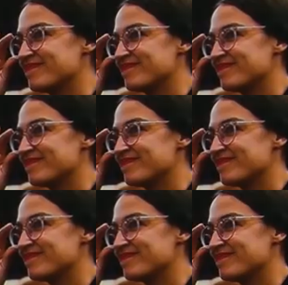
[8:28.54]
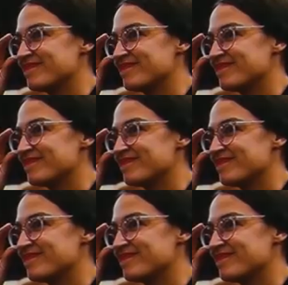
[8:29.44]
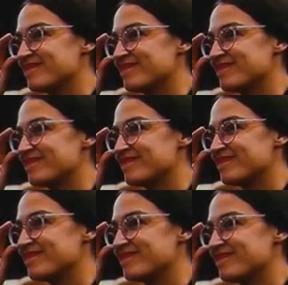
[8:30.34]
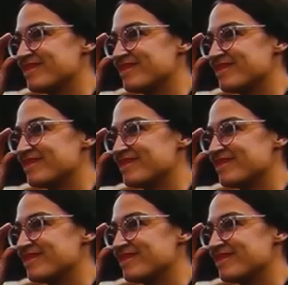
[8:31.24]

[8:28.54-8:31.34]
(not speaking)